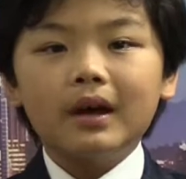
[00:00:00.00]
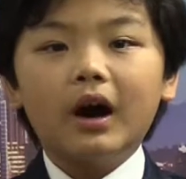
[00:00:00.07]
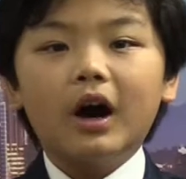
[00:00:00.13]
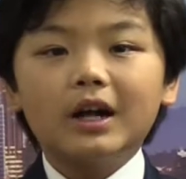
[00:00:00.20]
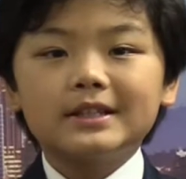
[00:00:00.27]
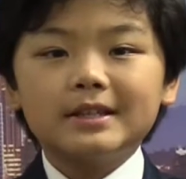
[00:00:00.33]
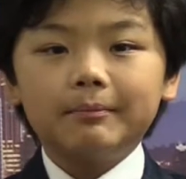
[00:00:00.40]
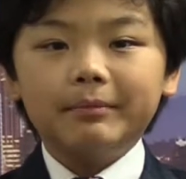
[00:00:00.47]

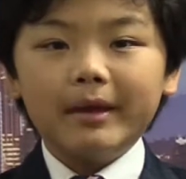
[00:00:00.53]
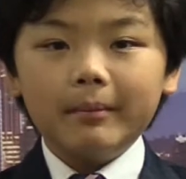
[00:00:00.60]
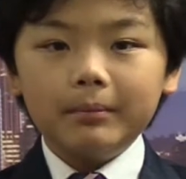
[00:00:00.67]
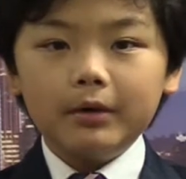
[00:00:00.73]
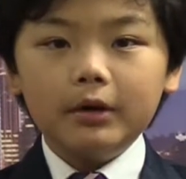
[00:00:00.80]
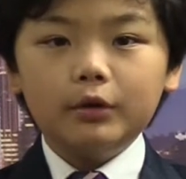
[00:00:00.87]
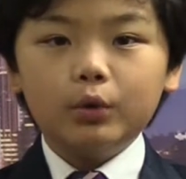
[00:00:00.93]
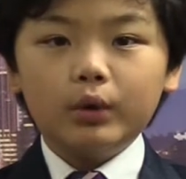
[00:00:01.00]
On
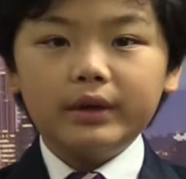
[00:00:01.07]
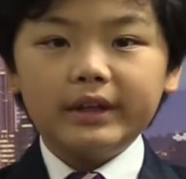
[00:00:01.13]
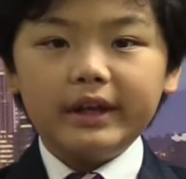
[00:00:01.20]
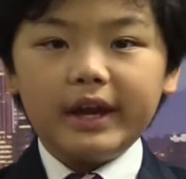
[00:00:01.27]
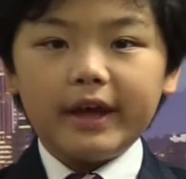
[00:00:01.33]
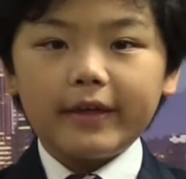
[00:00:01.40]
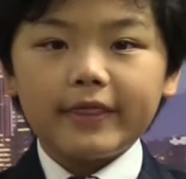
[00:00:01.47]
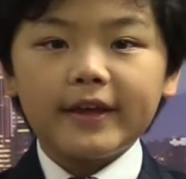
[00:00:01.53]
September
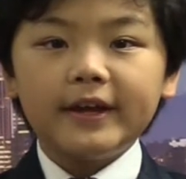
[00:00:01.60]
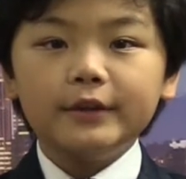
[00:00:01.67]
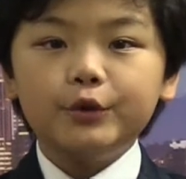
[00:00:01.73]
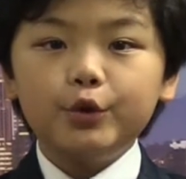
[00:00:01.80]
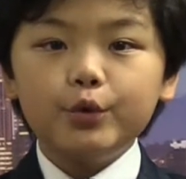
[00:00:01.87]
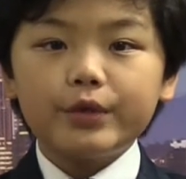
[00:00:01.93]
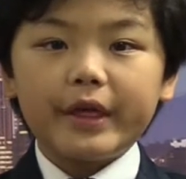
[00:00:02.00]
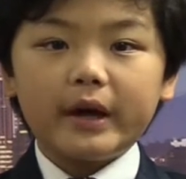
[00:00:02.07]
28th,
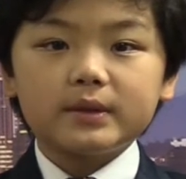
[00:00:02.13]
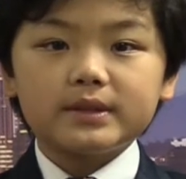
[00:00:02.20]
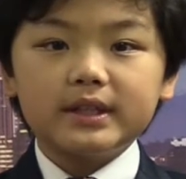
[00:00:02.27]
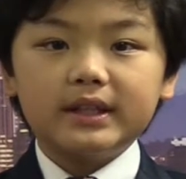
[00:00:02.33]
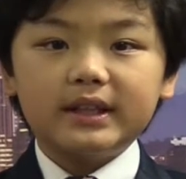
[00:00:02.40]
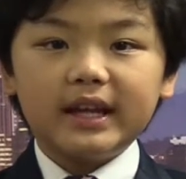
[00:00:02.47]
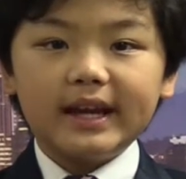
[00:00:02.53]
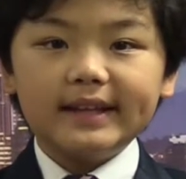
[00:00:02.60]

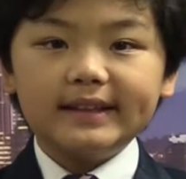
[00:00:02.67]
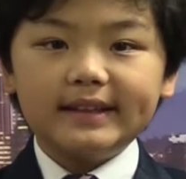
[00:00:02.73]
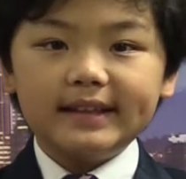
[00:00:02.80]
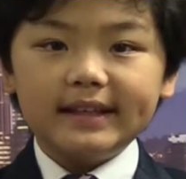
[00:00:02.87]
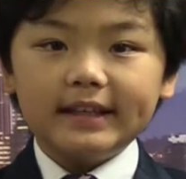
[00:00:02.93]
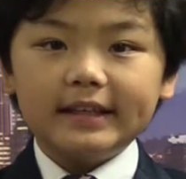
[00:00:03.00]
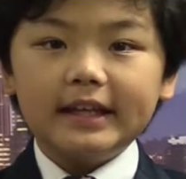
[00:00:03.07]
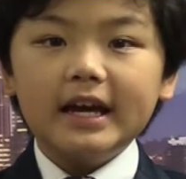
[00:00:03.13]

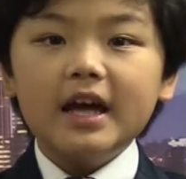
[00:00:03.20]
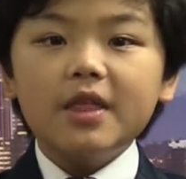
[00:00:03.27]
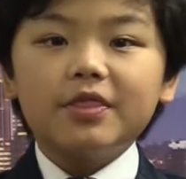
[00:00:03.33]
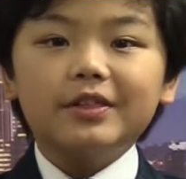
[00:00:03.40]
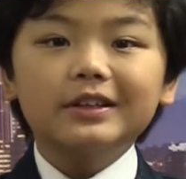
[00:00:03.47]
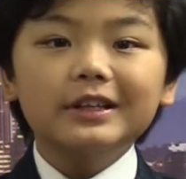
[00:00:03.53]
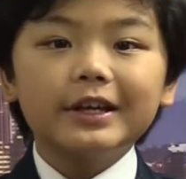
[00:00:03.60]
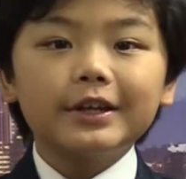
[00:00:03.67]
2019,
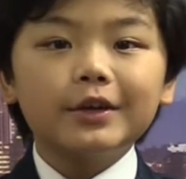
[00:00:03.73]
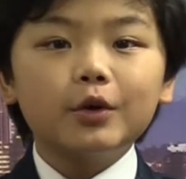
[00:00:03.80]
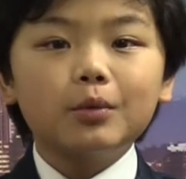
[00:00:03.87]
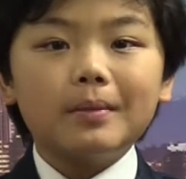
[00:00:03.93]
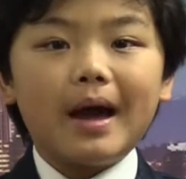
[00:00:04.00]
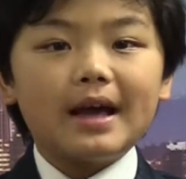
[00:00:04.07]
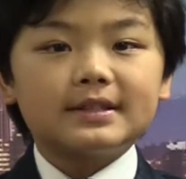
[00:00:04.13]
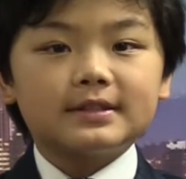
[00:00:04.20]
the Little
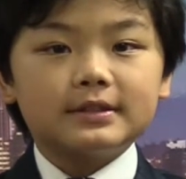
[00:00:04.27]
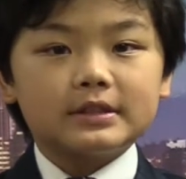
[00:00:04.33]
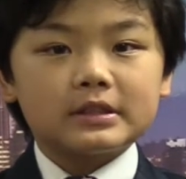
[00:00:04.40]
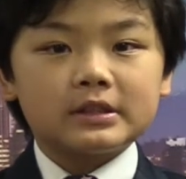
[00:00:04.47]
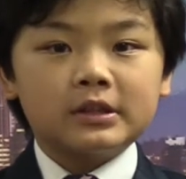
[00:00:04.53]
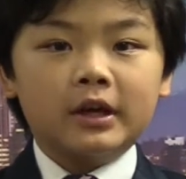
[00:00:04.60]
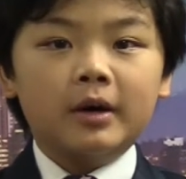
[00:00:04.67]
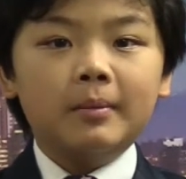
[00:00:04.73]
Masters
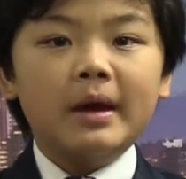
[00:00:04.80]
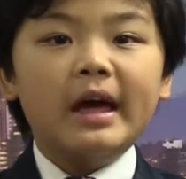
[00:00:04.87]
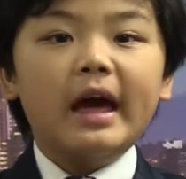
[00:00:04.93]
Club